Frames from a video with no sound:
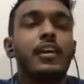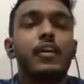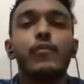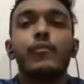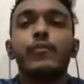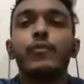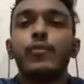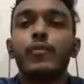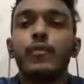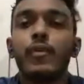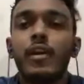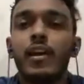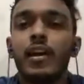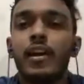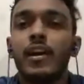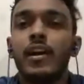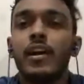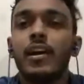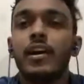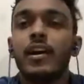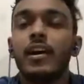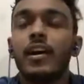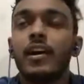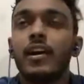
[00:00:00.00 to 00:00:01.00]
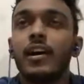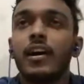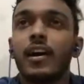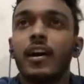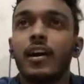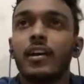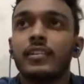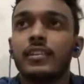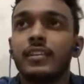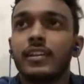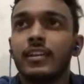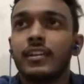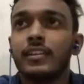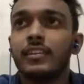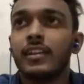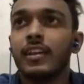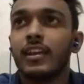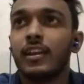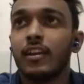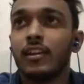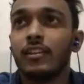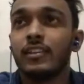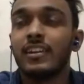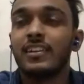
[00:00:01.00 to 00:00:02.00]
if you
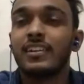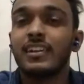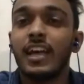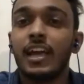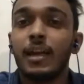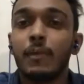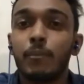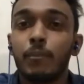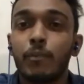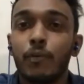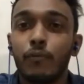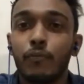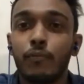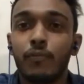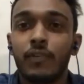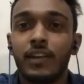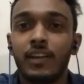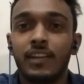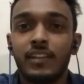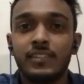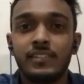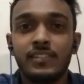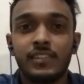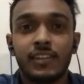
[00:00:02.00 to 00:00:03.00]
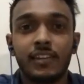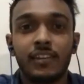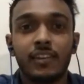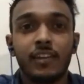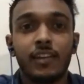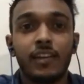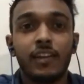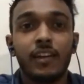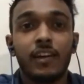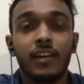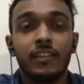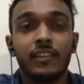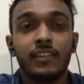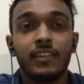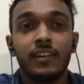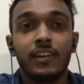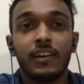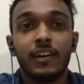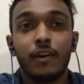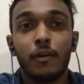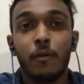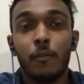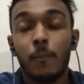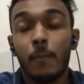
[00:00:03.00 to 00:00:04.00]
then the type of teaching,
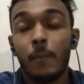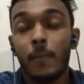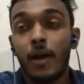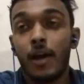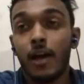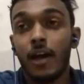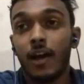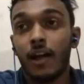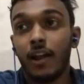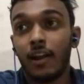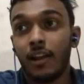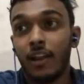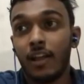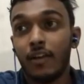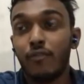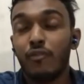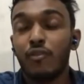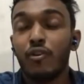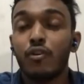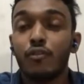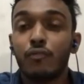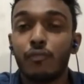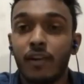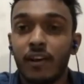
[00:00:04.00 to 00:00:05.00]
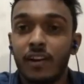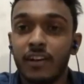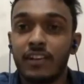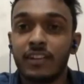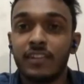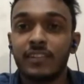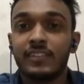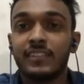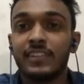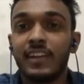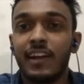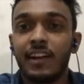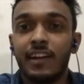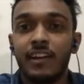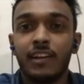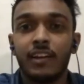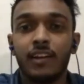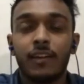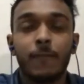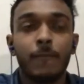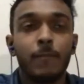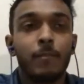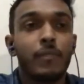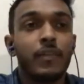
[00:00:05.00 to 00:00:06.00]
the level of
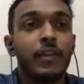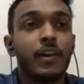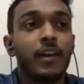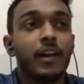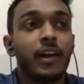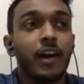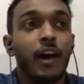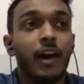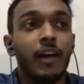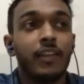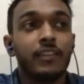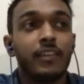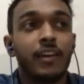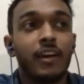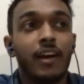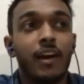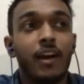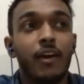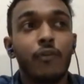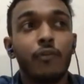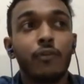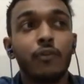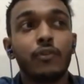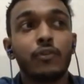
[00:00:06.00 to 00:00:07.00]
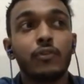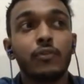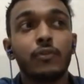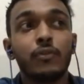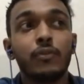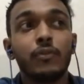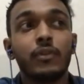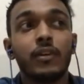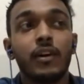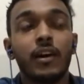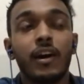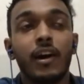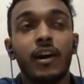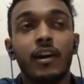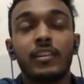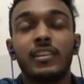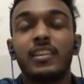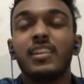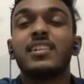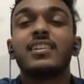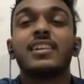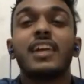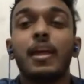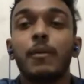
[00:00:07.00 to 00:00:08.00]
understanding, the how to
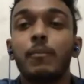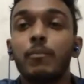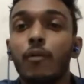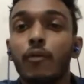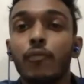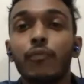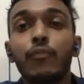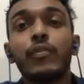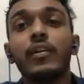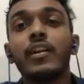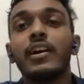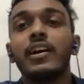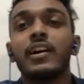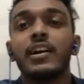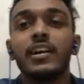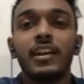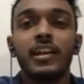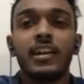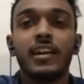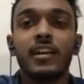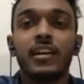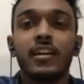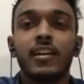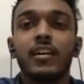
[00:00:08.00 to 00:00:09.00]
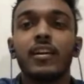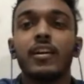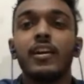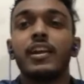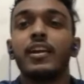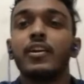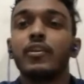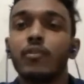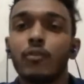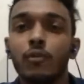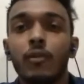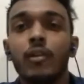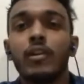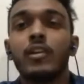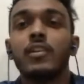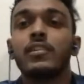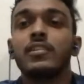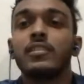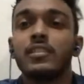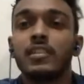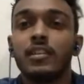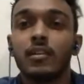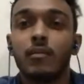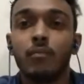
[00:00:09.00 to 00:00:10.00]
the type of learning, including
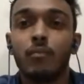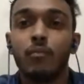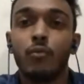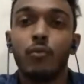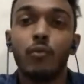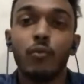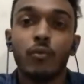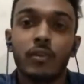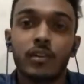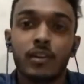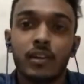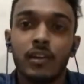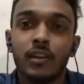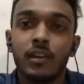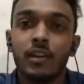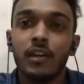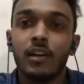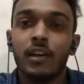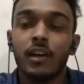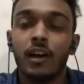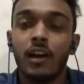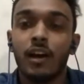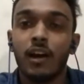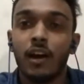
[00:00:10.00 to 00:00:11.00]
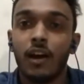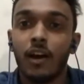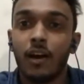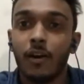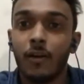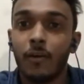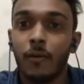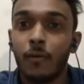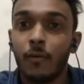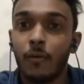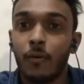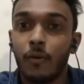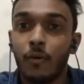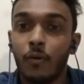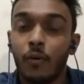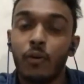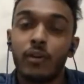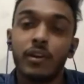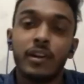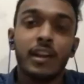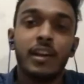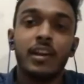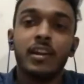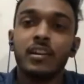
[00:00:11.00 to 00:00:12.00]
the MOOC,
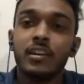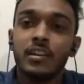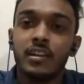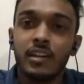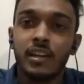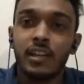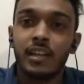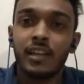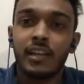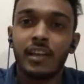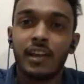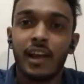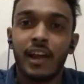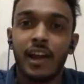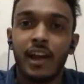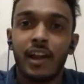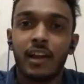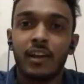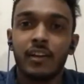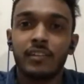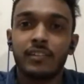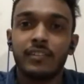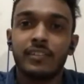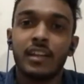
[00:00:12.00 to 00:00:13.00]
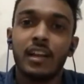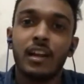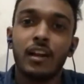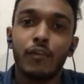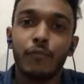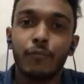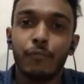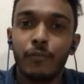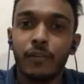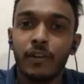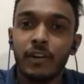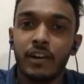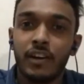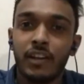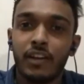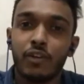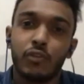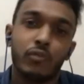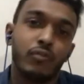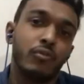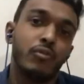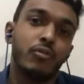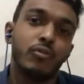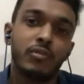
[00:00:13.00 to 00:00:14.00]
online learning and self
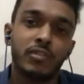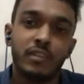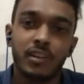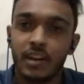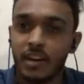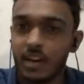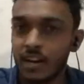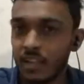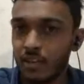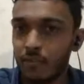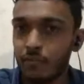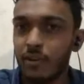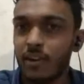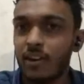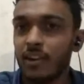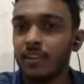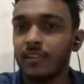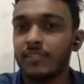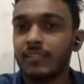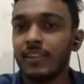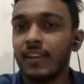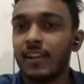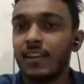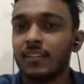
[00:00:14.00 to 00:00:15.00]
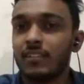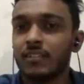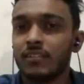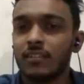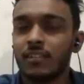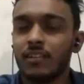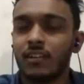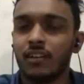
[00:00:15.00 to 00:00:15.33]
learning, rote learning. What is that?